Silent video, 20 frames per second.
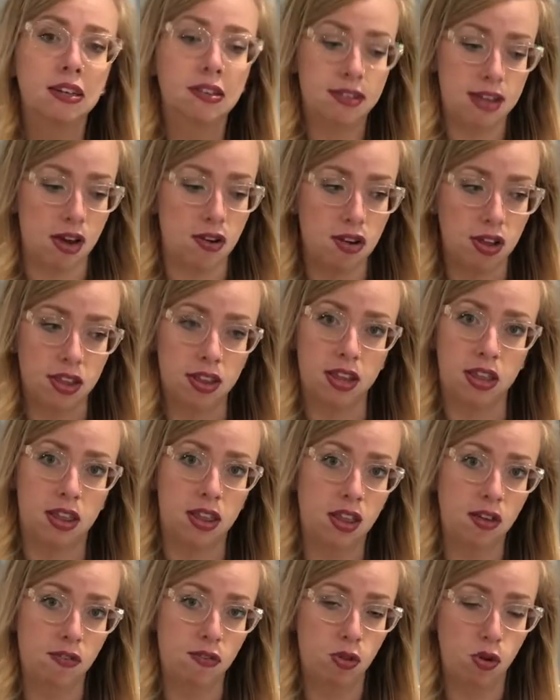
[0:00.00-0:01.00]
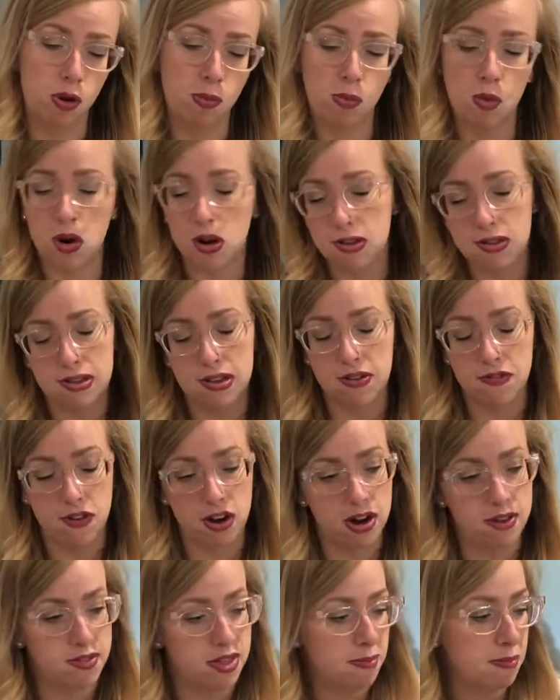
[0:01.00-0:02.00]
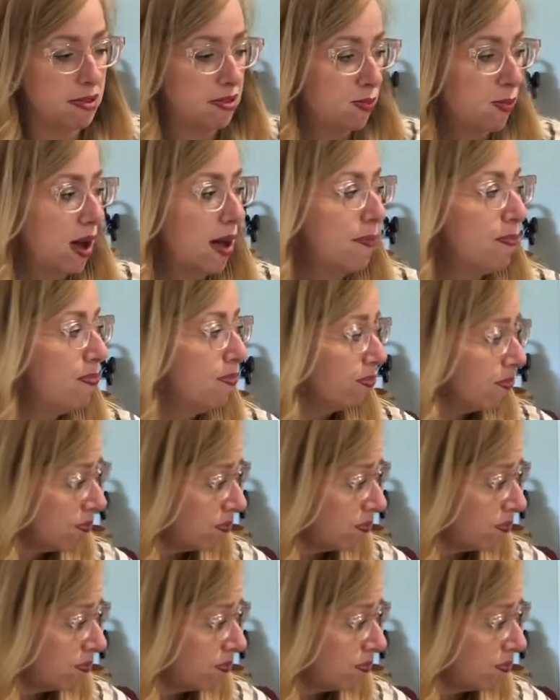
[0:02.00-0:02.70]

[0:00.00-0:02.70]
down on the floorboards in front of them as well.